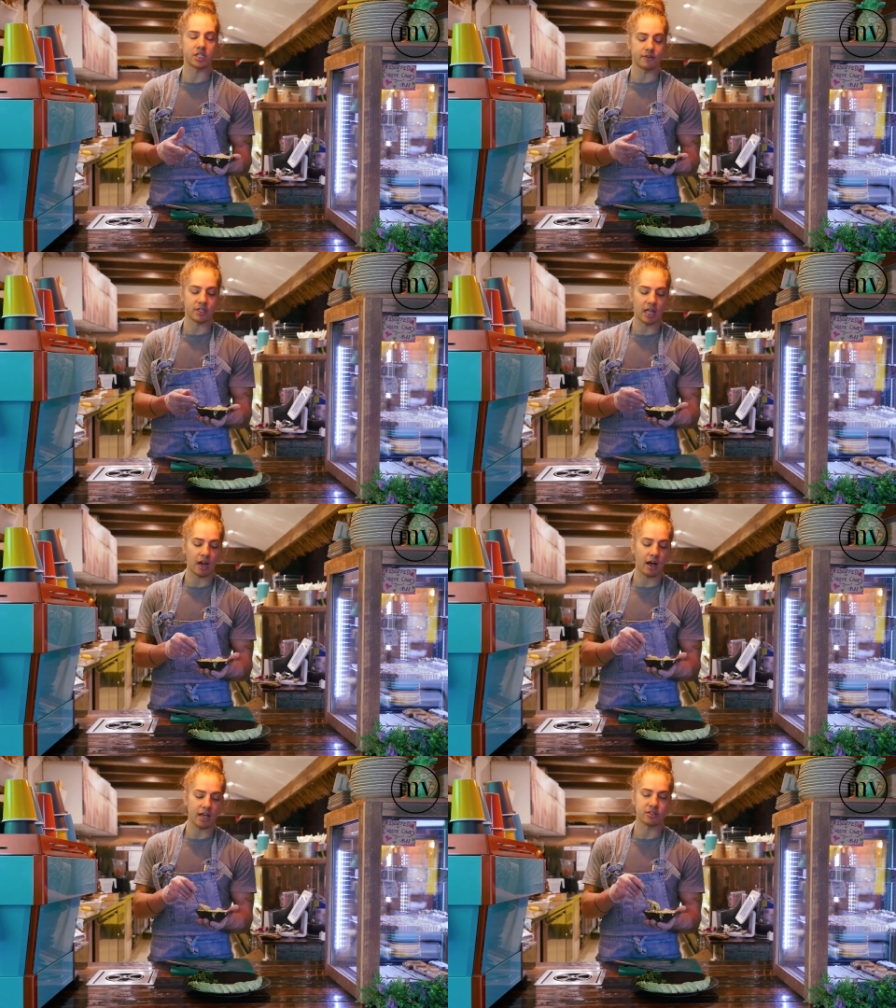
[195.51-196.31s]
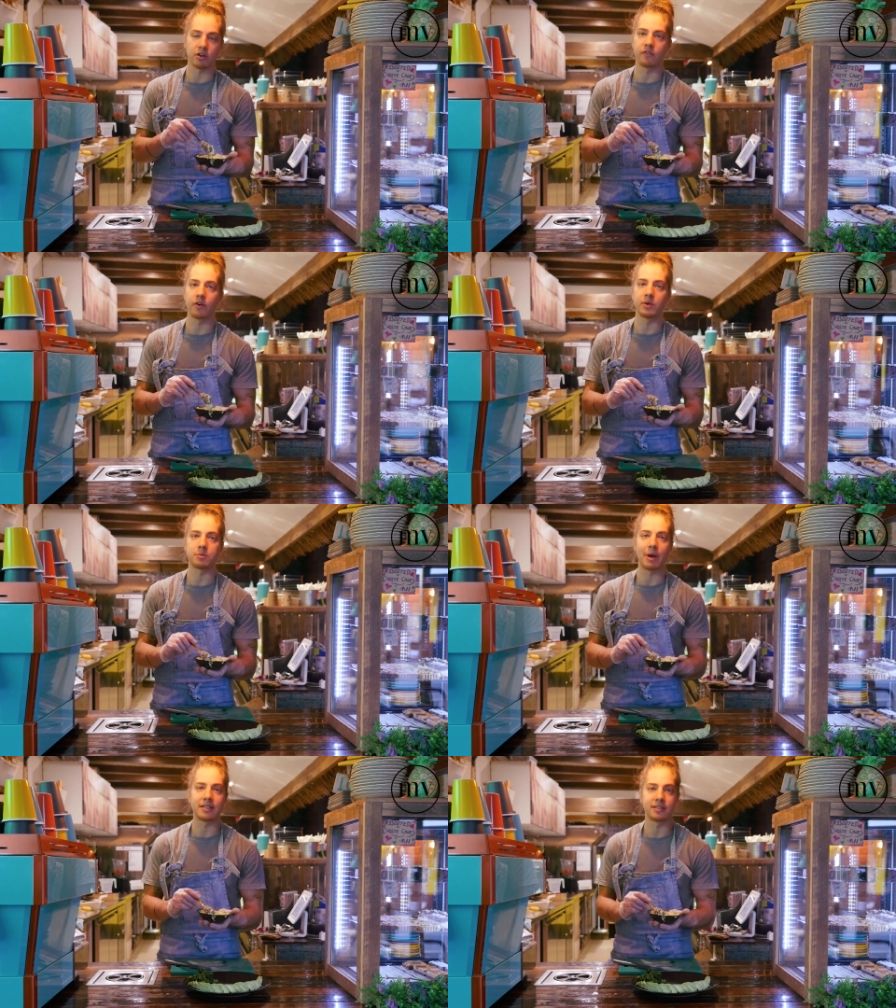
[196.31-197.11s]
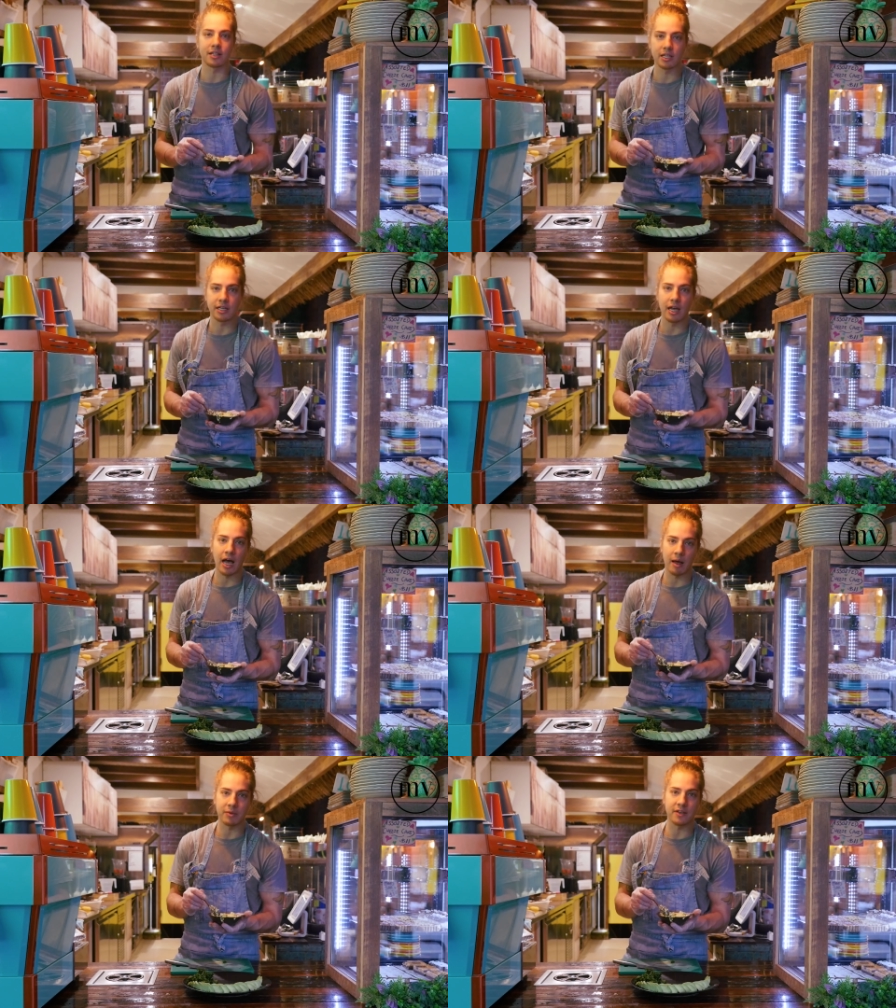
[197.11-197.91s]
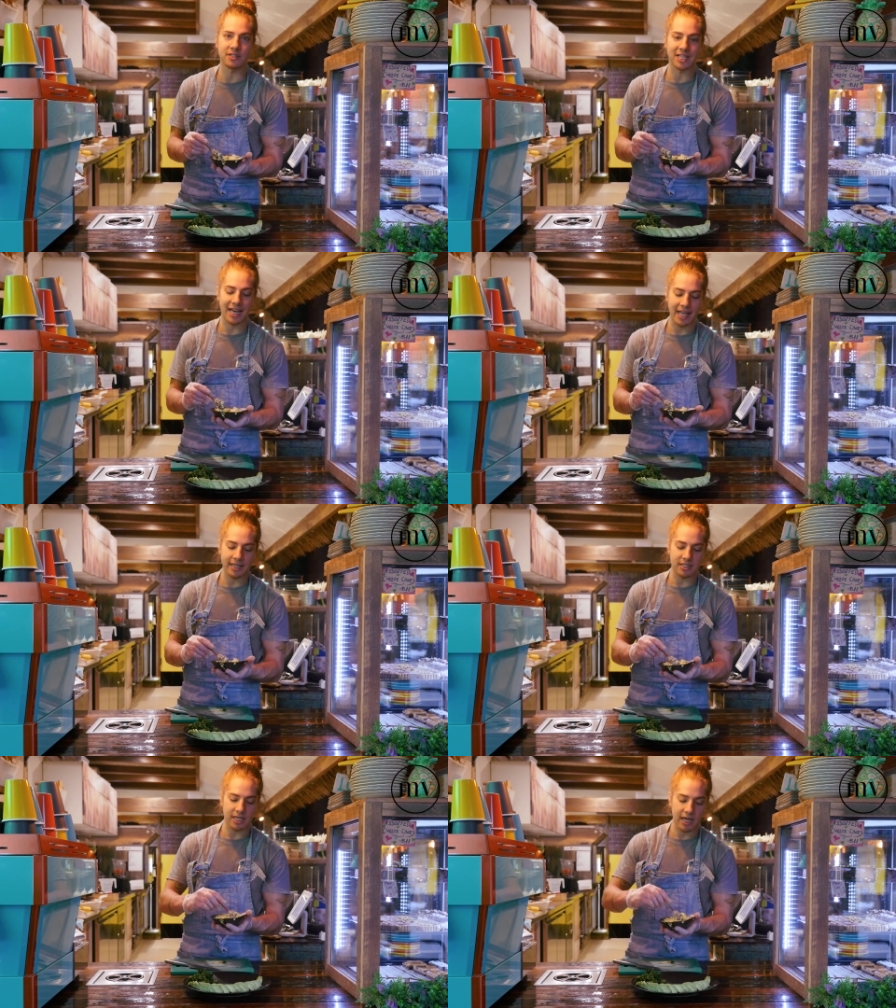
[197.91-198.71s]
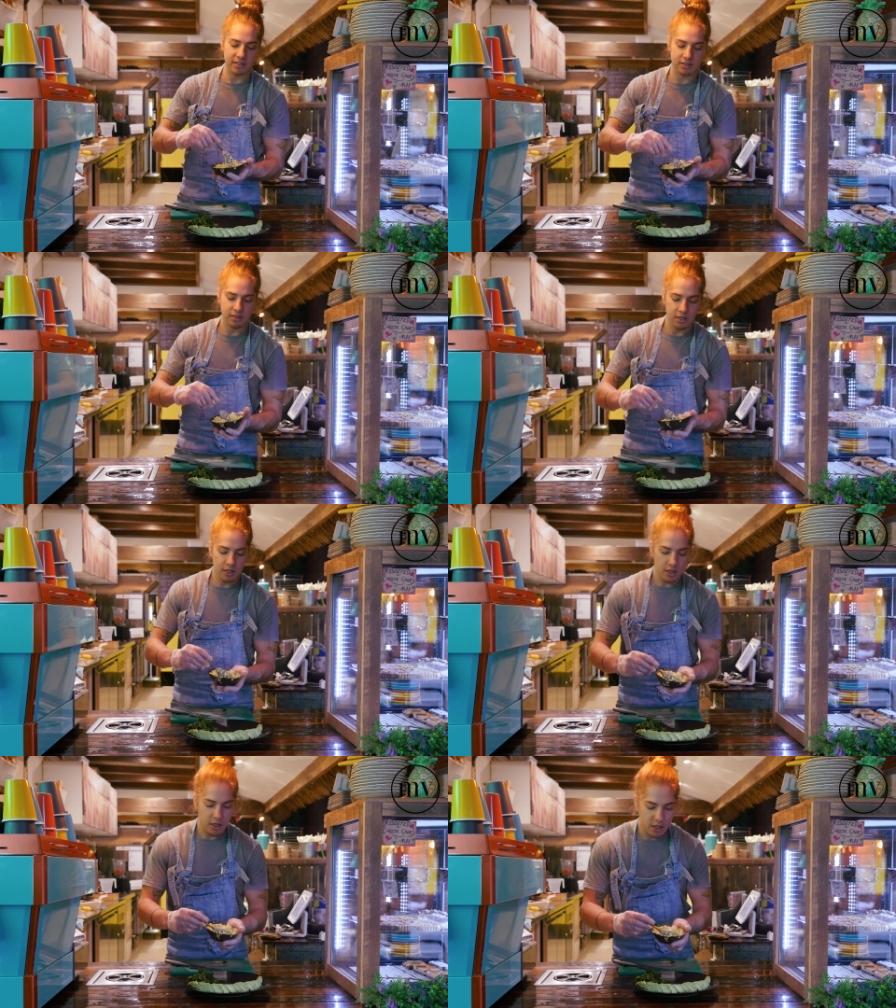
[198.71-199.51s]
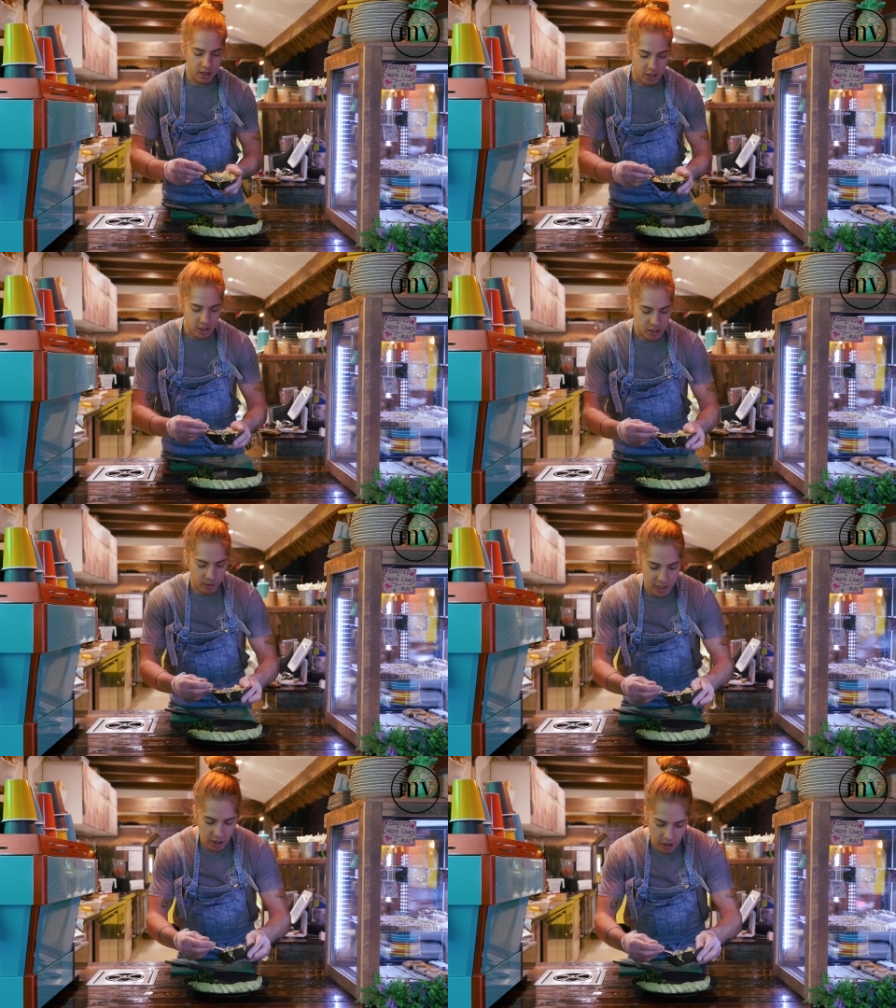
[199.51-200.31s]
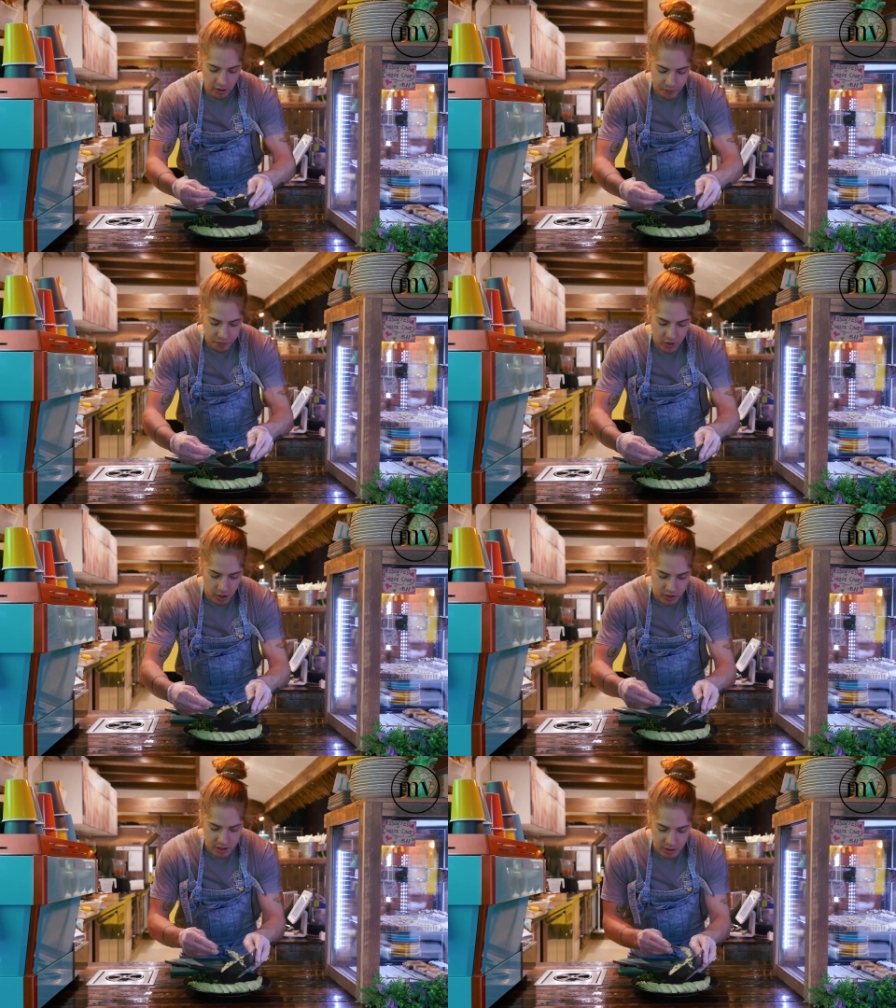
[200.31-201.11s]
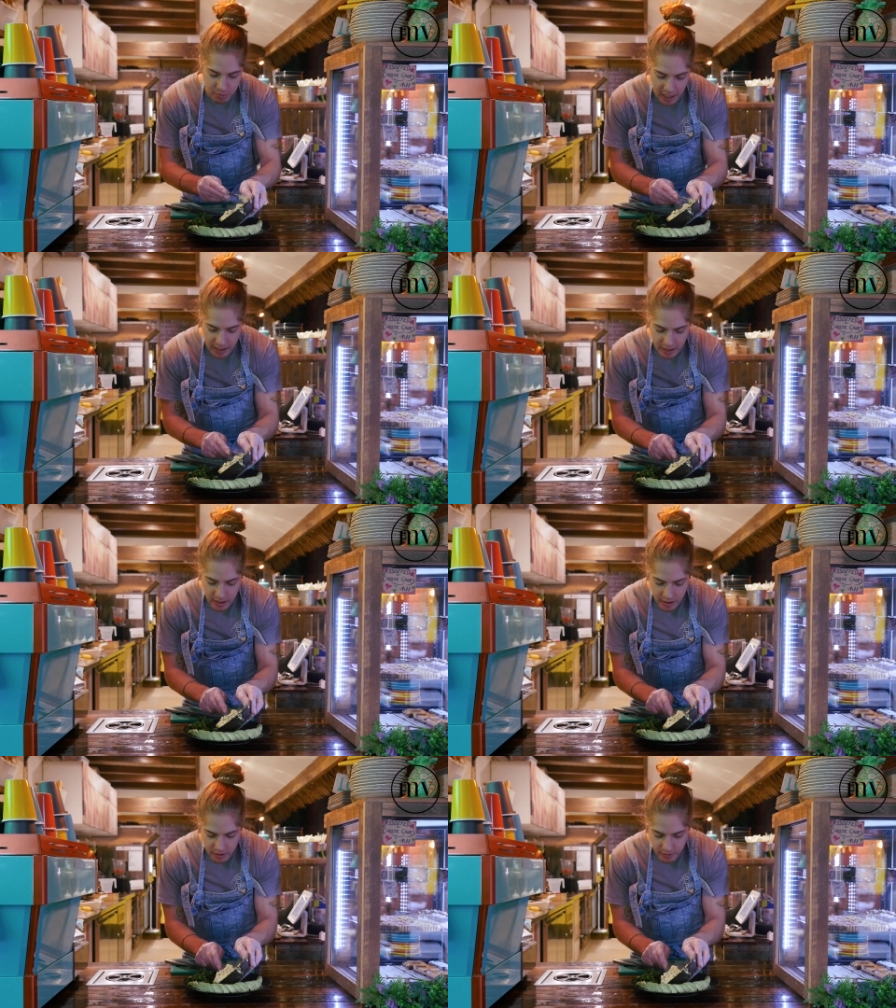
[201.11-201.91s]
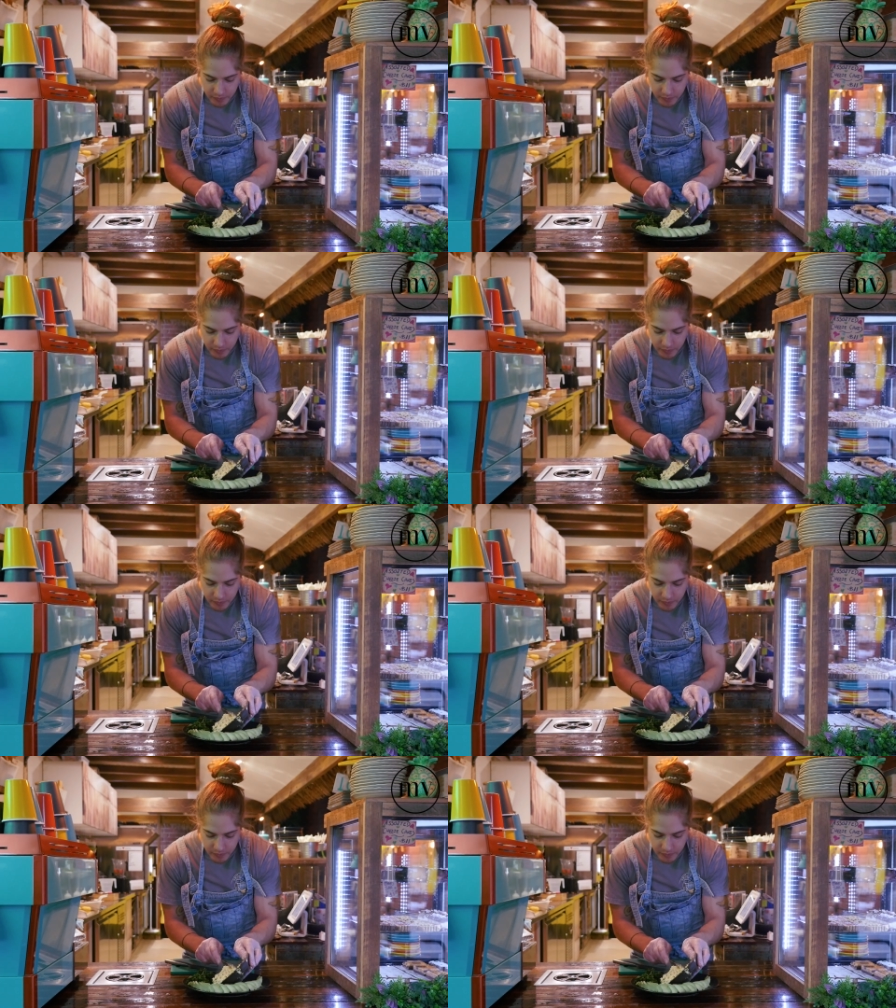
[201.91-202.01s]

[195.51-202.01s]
Gives it that high sulphur, which basically gives it that eggy taste. So we go onto the plate here.